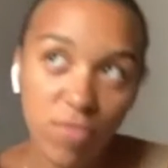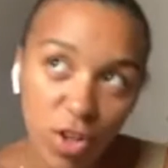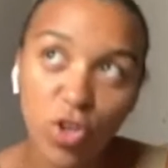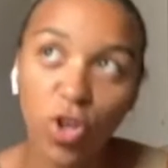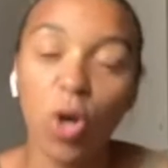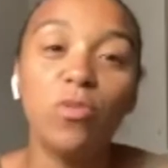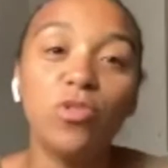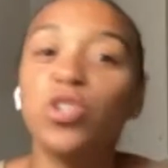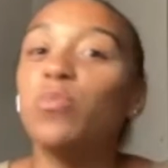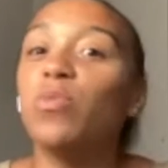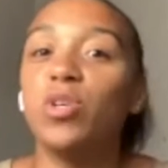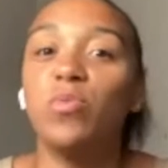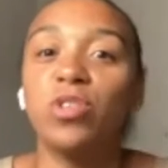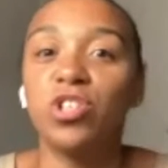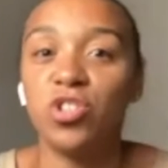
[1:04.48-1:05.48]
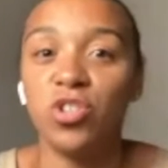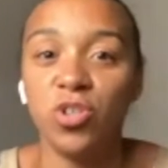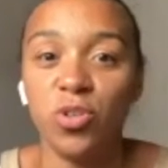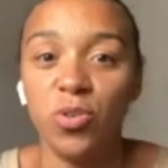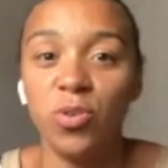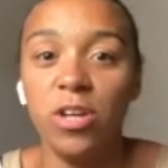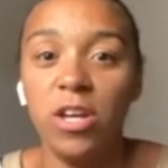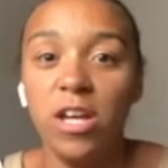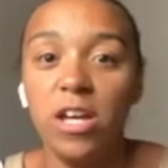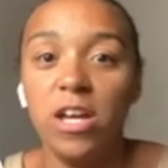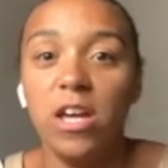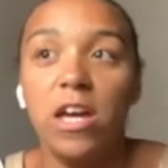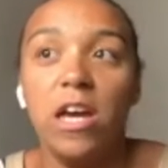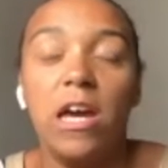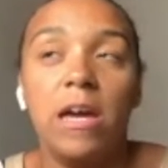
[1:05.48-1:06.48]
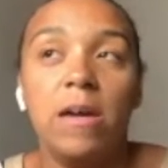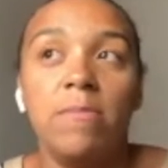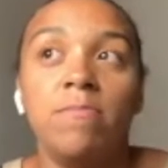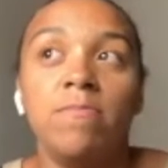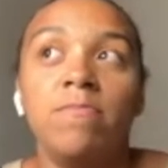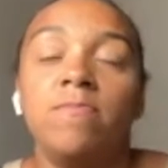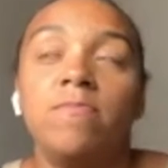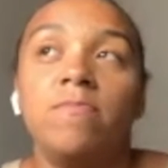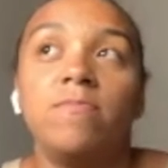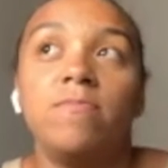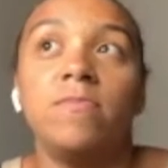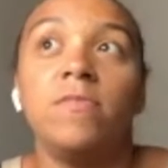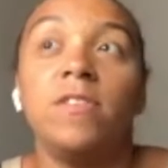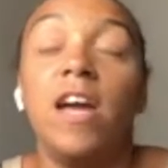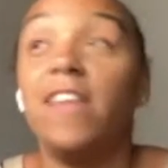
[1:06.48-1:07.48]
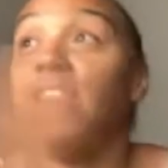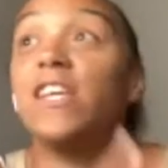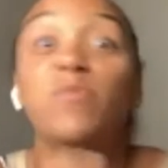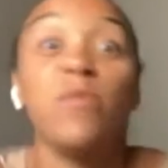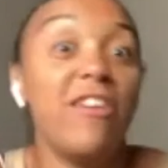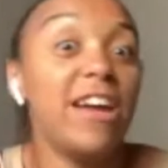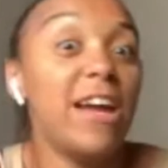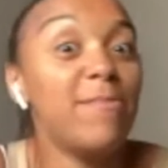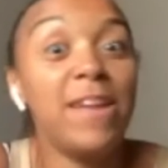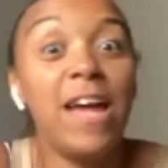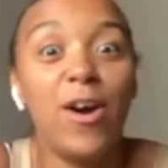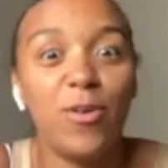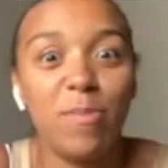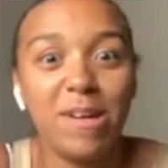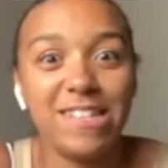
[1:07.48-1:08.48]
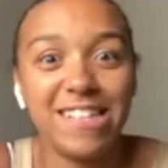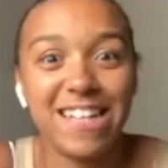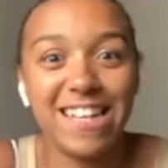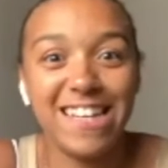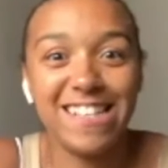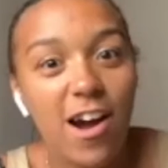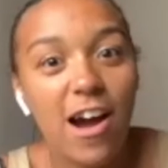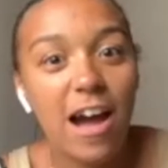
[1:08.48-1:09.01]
go and do what you want to do. And that's where I am now, basically.